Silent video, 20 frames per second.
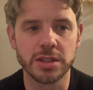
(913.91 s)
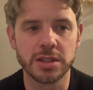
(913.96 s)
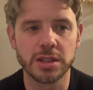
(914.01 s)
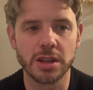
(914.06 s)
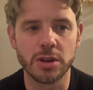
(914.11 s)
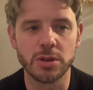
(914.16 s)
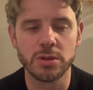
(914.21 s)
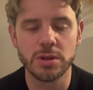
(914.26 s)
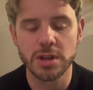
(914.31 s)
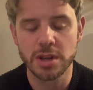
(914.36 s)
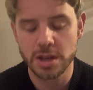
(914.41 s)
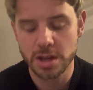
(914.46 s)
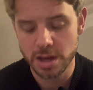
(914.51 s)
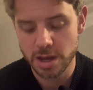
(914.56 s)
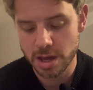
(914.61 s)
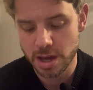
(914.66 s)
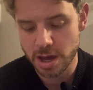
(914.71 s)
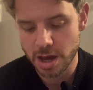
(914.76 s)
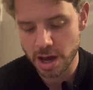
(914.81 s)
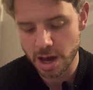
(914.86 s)
So,
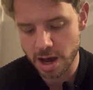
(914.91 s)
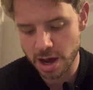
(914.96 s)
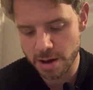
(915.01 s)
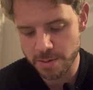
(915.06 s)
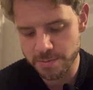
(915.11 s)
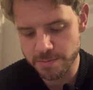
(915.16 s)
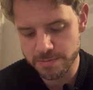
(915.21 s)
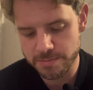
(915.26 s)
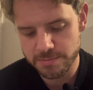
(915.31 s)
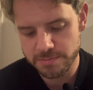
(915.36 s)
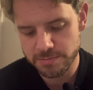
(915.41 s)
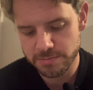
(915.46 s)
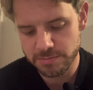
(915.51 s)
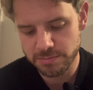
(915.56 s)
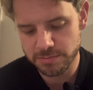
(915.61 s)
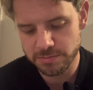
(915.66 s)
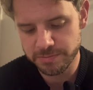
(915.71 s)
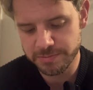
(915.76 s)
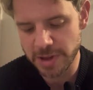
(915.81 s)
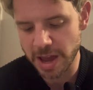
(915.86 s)
kind
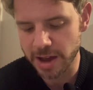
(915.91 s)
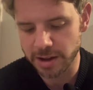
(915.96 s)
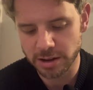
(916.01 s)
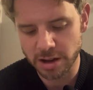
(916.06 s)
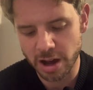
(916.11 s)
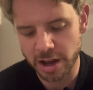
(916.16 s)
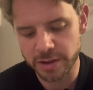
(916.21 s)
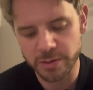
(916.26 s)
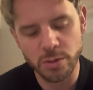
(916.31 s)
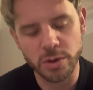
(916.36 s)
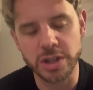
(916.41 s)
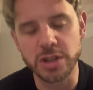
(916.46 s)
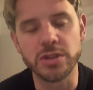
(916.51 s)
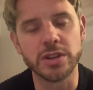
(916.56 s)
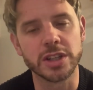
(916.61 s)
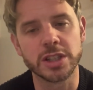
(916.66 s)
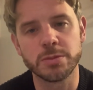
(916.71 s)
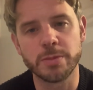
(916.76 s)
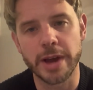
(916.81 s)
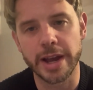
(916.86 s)
of what you'd
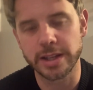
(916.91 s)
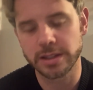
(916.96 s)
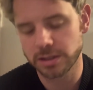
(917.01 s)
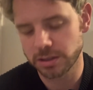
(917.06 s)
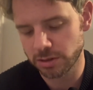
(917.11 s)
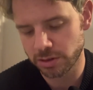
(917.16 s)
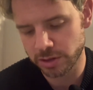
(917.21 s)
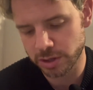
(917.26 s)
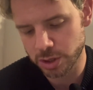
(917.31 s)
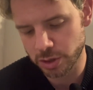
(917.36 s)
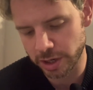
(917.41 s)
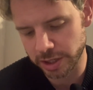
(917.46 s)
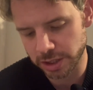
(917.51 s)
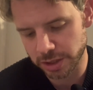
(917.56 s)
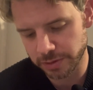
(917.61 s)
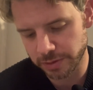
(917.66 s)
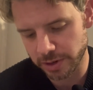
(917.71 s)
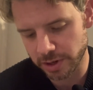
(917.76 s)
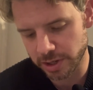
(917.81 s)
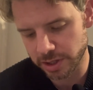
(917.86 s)
expect on the
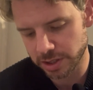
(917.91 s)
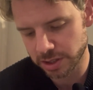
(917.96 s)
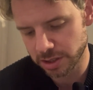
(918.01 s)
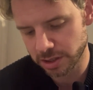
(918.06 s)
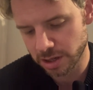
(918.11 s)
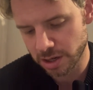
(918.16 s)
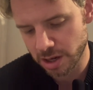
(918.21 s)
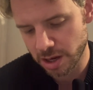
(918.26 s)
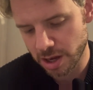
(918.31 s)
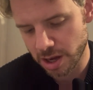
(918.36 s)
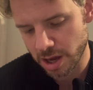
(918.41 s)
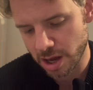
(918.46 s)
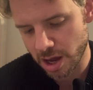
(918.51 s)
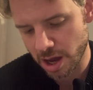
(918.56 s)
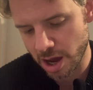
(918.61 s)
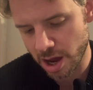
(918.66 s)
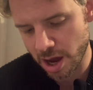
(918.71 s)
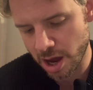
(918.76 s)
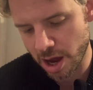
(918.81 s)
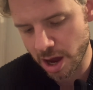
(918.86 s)
transfers.
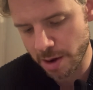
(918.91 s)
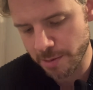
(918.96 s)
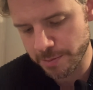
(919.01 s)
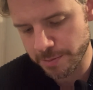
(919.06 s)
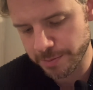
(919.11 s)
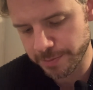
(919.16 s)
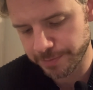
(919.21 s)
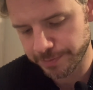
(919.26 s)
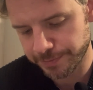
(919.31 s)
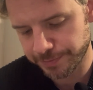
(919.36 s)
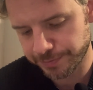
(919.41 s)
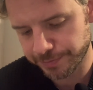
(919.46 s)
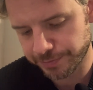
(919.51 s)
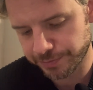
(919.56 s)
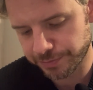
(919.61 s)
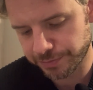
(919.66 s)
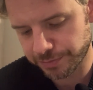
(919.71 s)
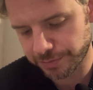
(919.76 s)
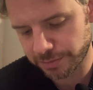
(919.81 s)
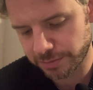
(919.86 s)

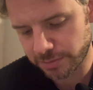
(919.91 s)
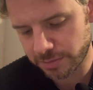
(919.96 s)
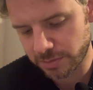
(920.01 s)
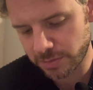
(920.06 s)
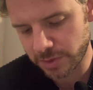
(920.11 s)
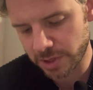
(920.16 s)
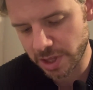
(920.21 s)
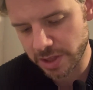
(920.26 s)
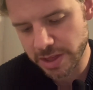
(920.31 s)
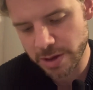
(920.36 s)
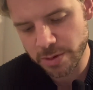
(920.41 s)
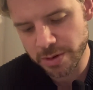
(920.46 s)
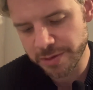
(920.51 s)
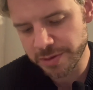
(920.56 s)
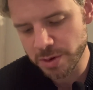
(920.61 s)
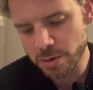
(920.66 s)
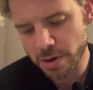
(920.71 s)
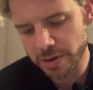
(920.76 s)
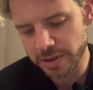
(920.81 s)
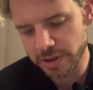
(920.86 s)
There were a
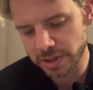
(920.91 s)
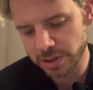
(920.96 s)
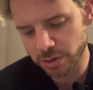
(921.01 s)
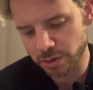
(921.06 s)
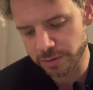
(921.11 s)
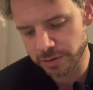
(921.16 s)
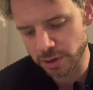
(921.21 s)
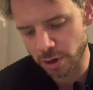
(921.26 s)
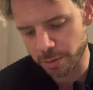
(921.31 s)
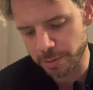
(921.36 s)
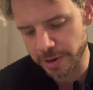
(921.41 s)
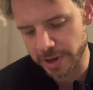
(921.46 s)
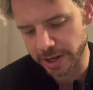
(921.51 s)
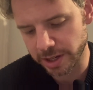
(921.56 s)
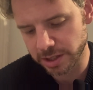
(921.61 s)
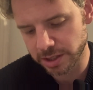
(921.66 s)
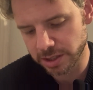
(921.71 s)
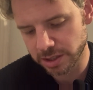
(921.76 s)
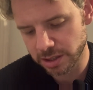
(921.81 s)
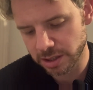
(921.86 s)
few other sort of
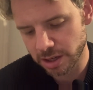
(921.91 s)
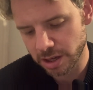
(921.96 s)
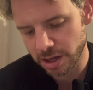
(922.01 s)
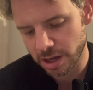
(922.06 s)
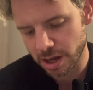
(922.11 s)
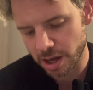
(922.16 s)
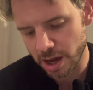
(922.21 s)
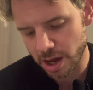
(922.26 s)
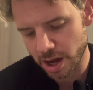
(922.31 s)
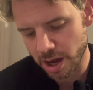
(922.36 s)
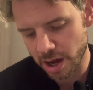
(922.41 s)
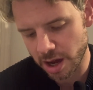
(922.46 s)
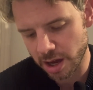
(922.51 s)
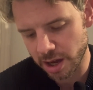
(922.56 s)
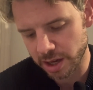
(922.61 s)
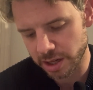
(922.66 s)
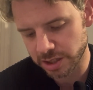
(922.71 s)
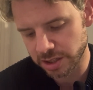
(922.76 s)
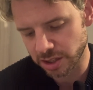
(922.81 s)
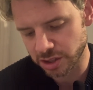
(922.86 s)
topics,
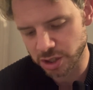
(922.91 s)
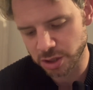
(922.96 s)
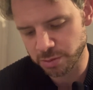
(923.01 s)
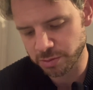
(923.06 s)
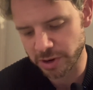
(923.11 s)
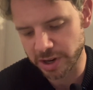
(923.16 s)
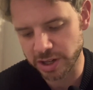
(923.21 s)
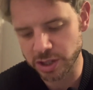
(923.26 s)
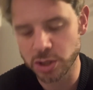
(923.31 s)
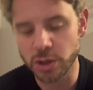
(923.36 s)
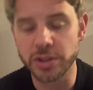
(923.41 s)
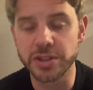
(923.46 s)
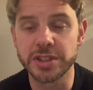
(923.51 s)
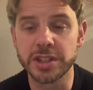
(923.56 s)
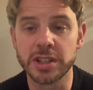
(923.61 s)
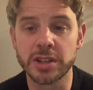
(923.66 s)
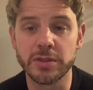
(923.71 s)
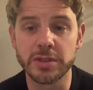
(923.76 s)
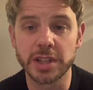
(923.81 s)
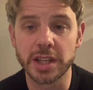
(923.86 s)
such as Brennan
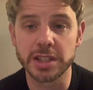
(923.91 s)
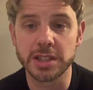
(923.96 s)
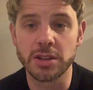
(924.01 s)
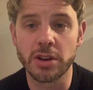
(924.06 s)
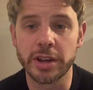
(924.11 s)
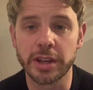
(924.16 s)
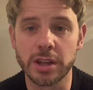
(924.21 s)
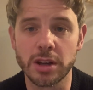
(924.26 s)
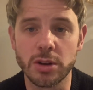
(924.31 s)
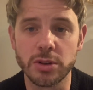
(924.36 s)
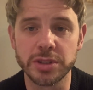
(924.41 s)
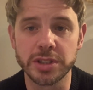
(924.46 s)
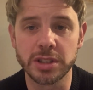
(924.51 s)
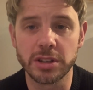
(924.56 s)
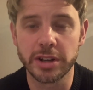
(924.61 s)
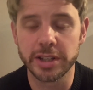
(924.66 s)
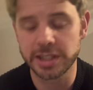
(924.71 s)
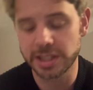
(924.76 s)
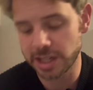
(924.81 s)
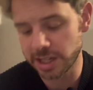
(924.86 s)
Johnson. Obviously, that's 9 goals in
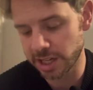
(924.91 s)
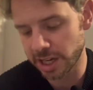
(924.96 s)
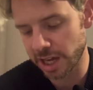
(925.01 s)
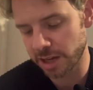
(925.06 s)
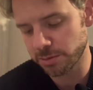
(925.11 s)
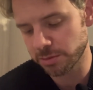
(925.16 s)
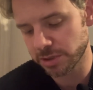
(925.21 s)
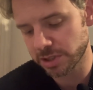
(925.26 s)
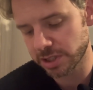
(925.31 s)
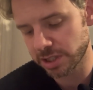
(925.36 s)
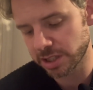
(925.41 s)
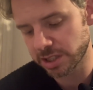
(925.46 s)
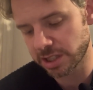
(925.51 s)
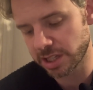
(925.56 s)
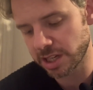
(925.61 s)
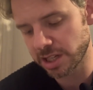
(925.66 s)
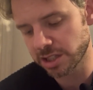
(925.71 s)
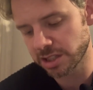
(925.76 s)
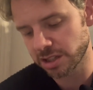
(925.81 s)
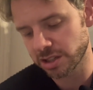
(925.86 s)
19 games this
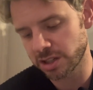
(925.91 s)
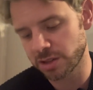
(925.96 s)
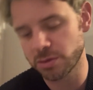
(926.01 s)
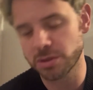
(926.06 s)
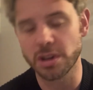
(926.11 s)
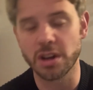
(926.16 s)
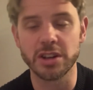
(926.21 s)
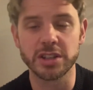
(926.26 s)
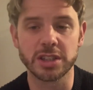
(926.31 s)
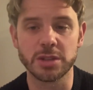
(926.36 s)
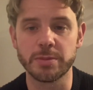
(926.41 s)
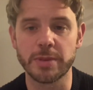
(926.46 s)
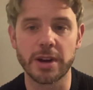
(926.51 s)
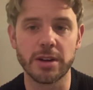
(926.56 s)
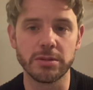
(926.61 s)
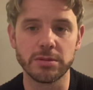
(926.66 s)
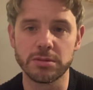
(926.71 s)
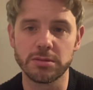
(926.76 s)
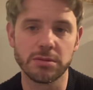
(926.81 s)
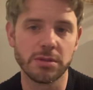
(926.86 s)
season. He was asked
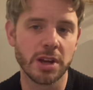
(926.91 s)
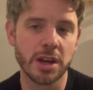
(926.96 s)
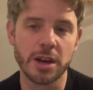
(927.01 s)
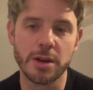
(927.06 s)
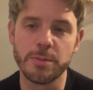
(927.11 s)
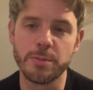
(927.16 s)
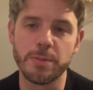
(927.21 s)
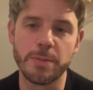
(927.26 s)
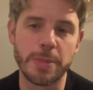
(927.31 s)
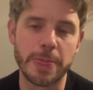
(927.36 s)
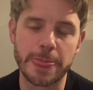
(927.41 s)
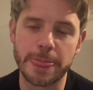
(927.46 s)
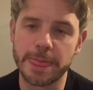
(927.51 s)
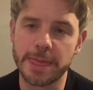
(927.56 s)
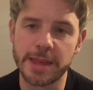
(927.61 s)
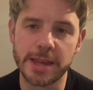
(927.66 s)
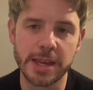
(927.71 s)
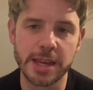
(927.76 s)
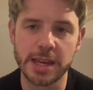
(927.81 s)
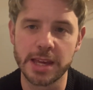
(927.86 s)
about
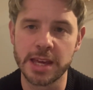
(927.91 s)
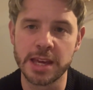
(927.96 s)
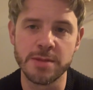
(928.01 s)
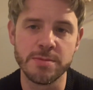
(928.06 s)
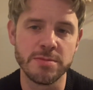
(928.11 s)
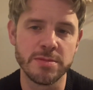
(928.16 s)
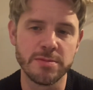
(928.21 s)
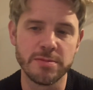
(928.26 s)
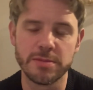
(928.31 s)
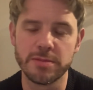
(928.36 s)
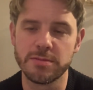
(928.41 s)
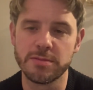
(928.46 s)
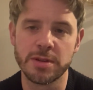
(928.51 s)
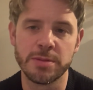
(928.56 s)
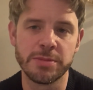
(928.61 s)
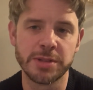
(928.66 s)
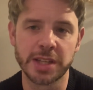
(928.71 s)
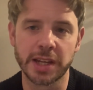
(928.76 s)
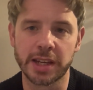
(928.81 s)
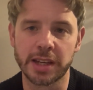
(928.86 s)
him
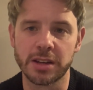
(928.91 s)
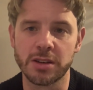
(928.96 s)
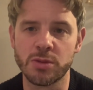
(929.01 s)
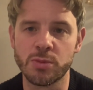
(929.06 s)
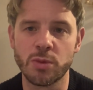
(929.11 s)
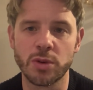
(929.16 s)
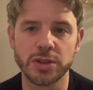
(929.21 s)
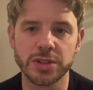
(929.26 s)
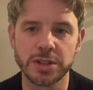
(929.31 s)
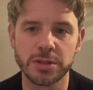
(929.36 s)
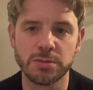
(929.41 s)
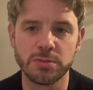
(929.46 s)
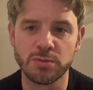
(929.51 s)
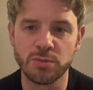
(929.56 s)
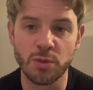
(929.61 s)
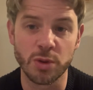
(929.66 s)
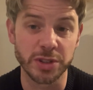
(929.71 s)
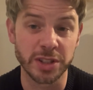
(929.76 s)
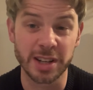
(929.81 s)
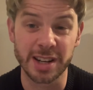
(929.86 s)
in particular and
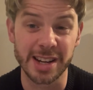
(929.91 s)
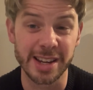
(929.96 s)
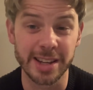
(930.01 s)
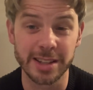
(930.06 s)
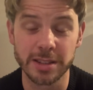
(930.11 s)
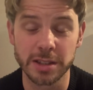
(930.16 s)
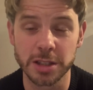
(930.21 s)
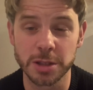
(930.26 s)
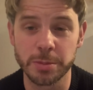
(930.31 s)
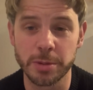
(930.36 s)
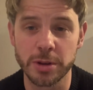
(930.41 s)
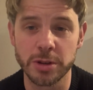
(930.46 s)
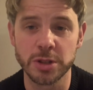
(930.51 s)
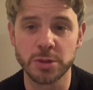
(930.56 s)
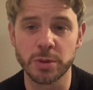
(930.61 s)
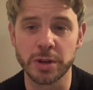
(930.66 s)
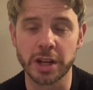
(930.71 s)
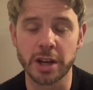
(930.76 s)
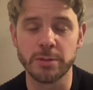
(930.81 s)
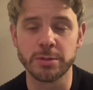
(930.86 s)
what's clicked, I
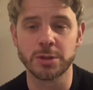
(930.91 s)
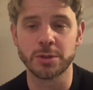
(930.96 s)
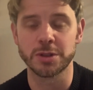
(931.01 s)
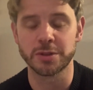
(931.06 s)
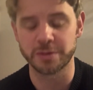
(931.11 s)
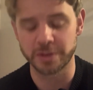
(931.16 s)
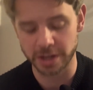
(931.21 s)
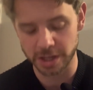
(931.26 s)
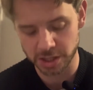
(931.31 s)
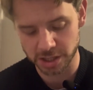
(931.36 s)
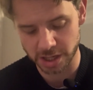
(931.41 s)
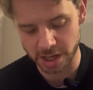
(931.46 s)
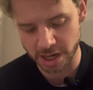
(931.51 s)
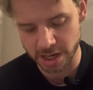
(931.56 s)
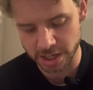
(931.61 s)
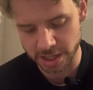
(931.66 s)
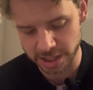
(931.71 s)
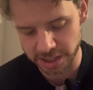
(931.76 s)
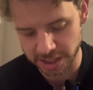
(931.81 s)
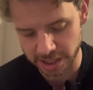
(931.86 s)
suppose, when it comes to his finishing.
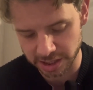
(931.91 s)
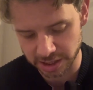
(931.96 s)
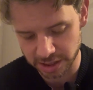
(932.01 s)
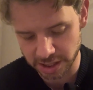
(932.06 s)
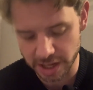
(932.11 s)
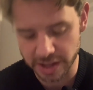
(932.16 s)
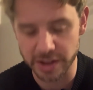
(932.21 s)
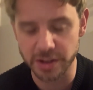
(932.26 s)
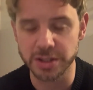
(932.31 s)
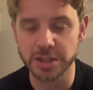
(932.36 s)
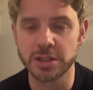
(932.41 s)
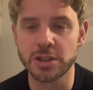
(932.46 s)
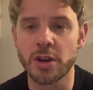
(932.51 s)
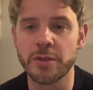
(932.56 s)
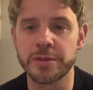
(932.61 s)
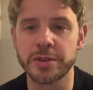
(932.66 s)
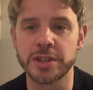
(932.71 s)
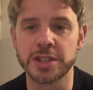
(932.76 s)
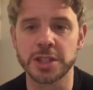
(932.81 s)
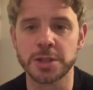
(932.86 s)
And he says, there's
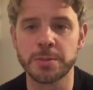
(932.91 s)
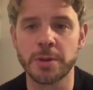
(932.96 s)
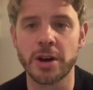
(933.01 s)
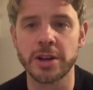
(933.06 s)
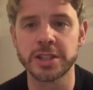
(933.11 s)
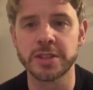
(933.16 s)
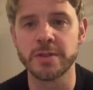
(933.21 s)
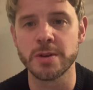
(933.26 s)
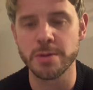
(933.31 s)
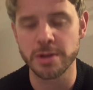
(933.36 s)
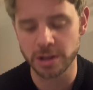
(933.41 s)
confidence as part of it.